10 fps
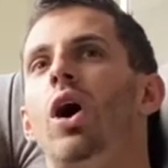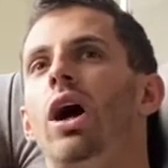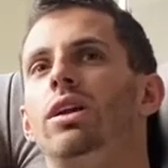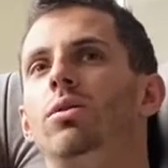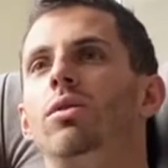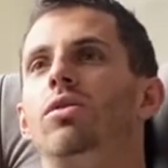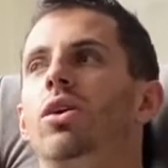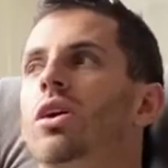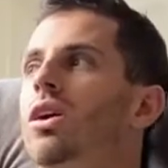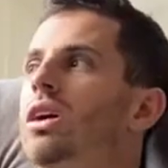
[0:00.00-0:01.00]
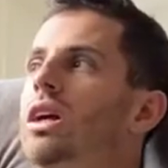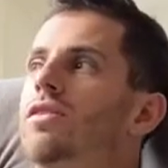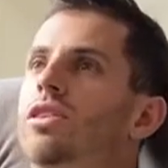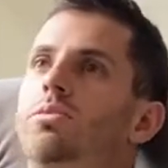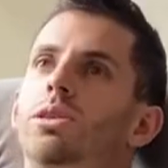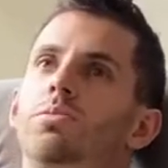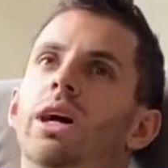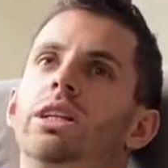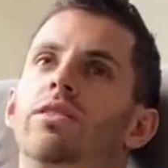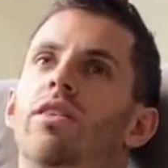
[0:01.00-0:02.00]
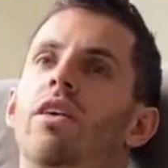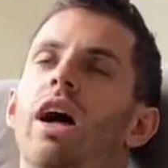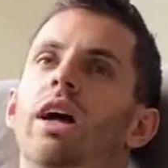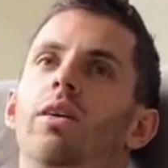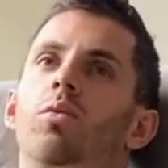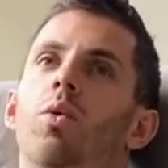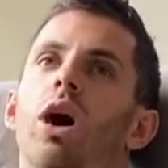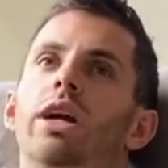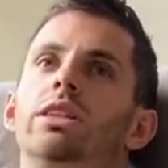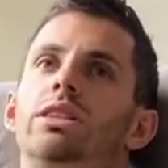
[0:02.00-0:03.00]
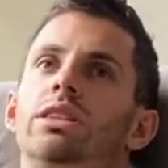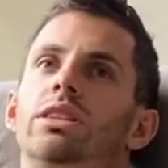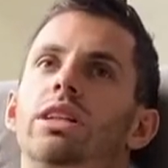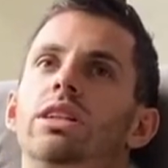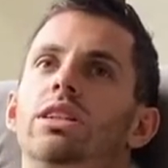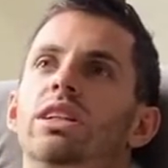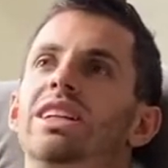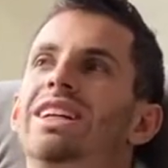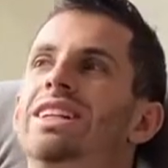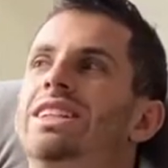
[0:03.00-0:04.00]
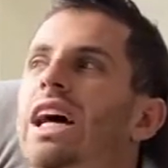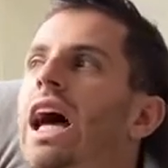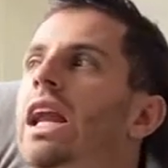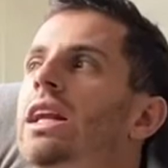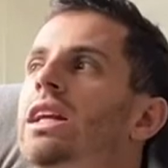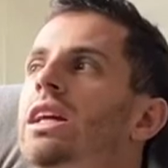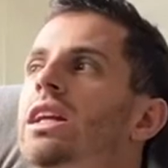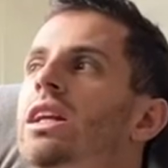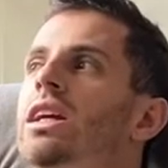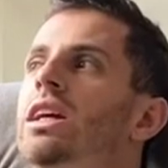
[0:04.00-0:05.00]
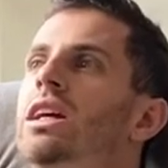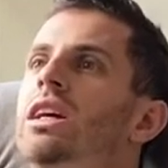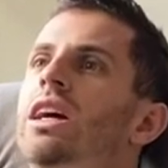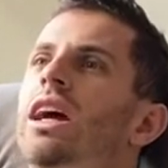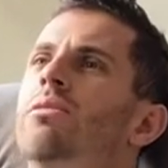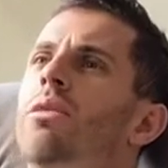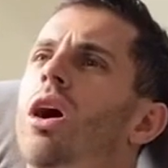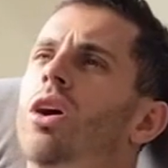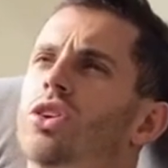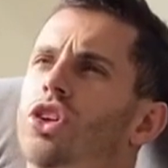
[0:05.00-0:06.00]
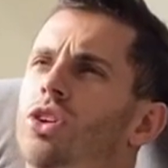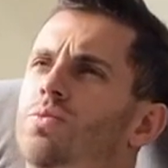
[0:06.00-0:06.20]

I think we've got to look at it from the perspective of like, why does the season need to end in in March,